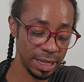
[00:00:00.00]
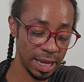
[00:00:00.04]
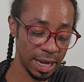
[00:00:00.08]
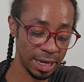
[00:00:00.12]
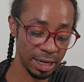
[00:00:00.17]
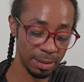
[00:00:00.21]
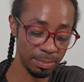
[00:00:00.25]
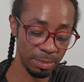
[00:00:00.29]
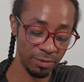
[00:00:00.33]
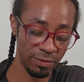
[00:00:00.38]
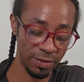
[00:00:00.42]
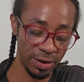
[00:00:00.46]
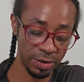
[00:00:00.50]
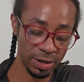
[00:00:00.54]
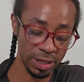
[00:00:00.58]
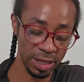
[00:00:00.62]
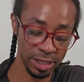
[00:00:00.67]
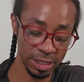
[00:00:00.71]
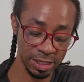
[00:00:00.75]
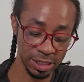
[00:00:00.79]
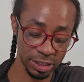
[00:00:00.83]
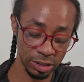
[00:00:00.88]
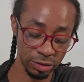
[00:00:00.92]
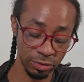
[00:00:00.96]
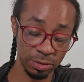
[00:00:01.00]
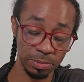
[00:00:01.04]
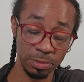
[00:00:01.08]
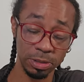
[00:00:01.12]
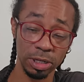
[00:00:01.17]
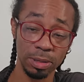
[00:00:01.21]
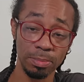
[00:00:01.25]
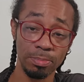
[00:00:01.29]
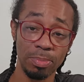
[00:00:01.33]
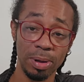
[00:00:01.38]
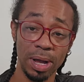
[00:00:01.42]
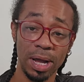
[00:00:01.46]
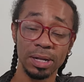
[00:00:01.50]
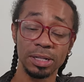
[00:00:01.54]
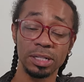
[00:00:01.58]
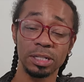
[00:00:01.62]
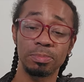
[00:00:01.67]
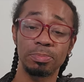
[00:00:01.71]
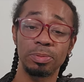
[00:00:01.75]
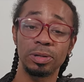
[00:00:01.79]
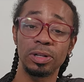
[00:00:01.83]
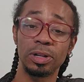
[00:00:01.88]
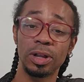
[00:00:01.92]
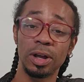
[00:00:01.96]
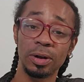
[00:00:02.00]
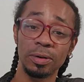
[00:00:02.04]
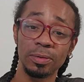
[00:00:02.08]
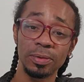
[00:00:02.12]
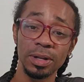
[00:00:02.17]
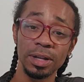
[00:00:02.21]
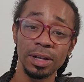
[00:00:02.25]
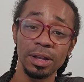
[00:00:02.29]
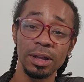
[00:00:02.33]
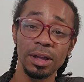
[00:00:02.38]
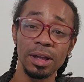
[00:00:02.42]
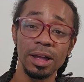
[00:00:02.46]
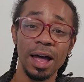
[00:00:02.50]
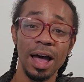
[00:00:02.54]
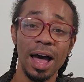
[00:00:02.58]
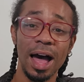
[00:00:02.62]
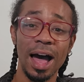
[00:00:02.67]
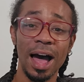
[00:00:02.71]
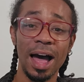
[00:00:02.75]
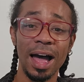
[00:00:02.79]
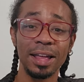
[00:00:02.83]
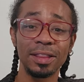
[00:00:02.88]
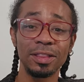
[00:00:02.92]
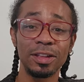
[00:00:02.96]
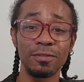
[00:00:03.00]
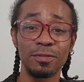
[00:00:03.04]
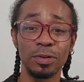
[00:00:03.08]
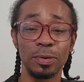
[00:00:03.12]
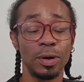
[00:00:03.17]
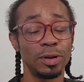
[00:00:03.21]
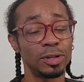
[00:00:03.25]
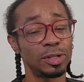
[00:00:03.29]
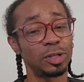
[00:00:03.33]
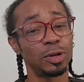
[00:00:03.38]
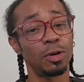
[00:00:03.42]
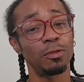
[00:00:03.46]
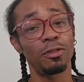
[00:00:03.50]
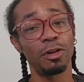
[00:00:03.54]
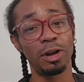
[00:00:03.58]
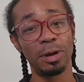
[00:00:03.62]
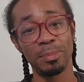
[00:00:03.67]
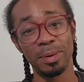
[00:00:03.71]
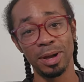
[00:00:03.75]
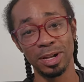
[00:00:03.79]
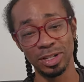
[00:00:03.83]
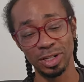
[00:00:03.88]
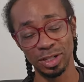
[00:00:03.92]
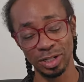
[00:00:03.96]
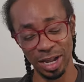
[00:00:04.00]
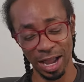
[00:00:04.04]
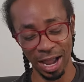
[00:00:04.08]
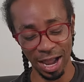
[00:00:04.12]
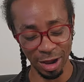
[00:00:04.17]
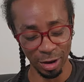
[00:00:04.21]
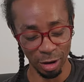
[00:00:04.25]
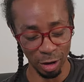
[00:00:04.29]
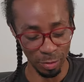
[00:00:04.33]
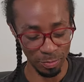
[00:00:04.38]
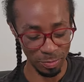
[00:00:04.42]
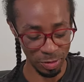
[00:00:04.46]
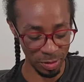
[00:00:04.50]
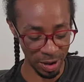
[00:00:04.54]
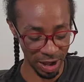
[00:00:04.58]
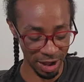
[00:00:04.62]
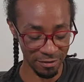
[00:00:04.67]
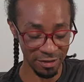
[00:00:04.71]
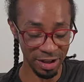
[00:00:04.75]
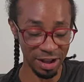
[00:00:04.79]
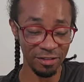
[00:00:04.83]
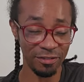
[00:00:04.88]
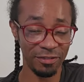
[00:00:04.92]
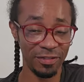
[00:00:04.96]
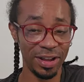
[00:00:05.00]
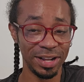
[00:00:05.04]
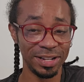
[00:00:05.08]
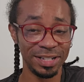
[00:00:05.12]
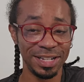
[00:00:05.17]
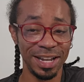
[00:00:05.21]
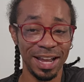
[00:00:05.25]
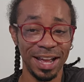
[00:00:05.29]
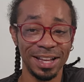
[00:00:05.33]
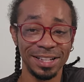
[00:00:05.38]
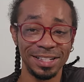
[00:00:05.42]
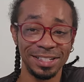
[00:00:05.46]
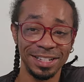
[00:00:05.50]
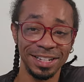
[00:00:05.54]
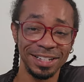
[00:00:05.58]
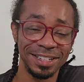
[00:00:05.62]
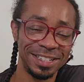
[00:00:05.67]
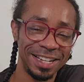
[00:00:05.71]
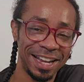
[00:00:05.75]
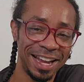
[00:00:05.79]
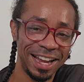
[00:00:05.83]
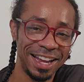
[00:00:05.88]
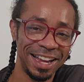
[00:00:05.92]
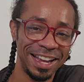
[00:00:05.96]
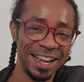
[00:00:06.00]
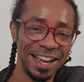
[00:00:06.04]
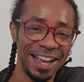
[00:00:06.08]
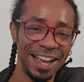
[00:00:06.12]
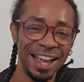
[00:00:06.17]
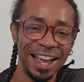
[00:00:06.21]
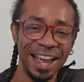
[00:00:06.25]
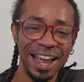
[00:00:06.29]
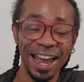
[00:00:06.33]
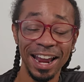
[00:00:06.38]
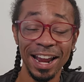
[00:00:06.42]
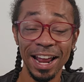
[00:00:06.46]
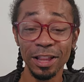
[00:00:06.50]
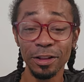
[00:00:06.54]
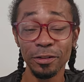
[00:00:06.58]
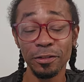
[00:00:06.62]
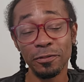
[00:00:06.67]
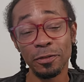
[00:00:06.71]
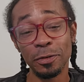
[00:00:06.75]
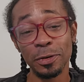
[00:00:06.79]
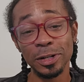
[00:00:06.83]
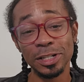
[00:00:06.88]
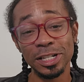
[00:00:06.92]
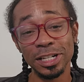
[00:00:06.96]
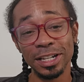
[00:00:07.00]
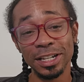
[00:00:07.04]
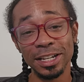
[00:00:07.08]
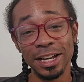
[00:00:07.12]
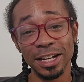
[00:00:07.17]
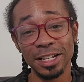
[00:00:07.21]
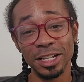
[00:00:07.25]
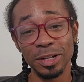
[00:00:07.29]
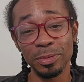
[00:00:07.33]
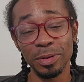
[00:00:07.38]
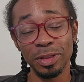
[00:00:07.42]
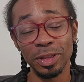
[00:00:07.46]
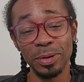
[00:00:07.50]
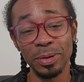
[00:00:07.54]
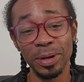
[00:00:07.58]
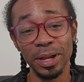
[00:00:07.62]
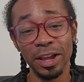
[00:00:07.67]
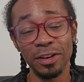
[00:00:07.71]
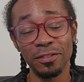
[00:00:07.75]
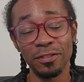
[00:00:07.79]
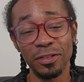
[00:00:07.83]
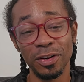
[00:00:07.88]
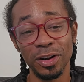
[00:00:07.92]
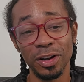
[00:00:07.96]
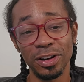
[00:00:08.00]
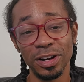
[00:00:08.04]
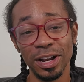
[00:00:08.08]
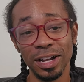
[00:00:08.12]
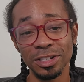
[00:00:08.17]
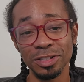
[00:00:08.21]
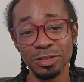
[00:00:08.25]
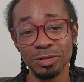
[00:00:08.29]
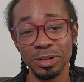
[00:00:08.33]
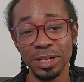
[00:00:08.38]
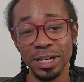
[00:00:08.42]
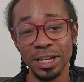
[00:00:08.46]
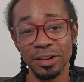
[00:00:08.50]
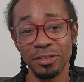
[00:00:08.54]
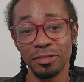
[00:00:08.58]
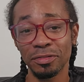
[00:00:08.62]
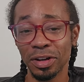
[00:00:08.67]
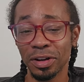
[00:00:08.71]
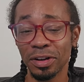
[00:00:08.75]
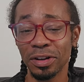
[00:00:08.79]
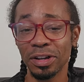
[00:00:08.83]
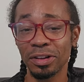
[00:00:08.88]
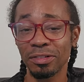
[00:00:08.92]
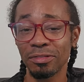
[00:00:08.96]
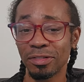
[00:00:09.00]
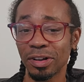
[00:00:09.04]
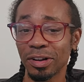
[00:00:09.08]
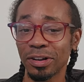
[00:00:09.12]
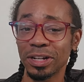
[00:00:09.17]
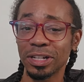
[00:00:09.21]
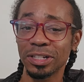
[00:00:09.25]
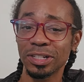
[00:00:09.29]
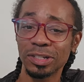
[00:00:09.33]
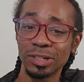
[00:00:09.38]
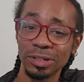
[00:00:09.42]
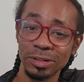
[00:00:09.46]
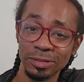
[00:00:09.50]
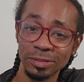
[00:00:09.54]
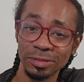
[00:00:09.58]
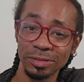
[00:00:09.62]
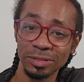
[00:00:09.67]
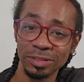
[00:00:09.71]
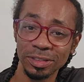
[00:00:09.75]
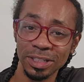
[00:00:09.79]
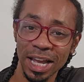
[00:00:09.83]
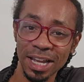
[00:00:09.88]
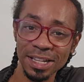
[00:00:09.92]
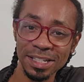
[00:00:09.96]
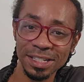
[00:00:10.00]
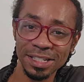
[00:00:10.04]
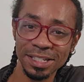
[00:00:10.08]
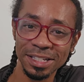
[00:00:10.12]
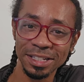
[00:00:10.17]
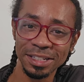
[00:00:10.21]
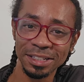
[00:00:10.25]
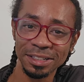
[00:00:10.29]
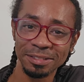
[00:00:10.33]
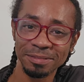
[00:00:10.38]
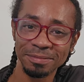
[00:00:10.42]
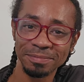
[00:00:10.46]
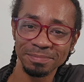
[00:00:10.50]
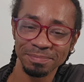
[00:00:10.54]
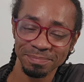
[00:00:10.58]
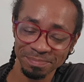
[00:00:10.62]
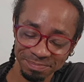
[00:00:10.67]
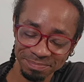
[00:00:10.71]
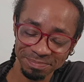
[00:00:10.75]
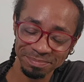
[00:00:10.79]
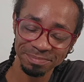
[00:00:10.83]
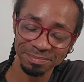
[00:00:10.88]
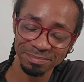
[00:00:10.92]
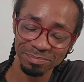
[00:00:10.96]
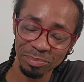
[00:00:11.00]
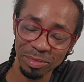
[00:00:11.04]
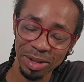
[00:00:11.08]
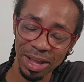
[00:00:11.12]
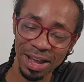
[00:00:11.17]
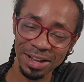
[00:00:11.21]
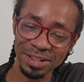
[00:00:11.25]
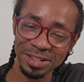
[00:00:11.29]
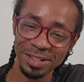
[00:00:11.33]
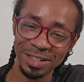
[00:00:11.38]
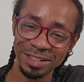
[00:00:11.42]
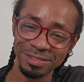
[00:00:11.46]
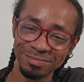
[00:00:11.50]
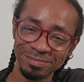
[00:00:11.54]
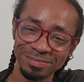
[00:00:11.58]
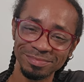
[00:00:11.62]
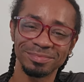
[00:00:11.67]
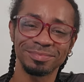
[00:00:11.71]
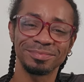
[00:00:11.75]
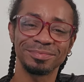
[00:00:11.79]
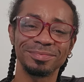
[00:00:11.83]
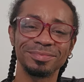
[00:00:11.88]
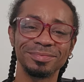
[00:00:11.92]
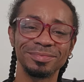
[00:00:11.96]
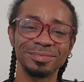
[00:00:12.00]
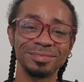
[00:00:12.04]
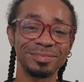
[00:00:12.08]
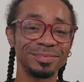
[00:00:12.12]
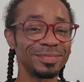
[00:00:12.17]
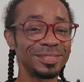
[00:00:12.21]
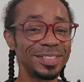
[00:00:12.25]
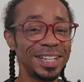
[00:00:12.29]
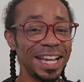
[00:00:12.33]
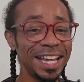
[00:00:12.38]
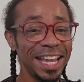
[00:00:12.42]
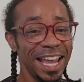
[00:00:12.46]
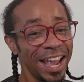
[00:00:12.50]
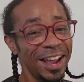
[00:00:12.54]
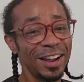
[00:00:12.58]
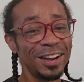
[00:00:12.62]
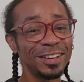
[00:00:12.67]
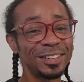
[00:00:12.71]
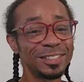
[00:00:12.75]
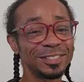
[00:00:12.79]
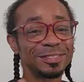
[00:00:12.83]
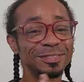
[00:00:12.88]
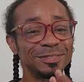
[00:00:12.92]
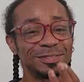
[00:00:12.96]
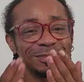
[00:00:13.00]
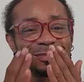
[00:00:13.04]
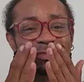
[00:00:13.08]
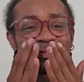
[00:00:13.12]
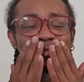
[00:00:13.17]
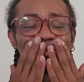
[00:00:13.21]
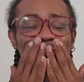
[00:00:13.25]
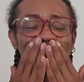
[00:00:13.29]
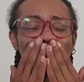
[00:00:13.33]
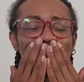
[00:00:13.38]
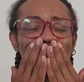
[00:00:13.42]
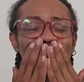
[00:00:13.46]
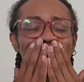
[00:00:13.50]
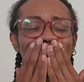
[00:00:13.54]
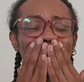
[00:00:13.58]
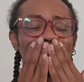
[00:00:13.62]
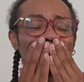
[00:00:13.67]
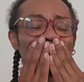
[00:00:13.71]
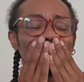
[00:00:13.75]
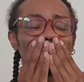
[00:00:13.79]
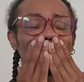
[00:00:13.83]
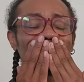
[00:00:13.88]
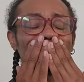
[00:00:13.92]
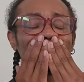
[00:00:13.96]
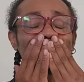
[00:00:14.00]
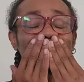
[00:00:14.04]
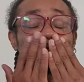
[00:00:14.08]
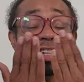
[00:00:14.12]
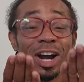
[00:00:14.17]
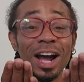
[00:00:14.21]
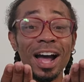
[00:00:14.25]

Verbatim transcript: that can be found in the description box below. I love you all so very much. I hope you have a fantastic day. And I look forward to connecting with you again for our next reading very, very soon. Yes? Excellent. Take care. Mwah!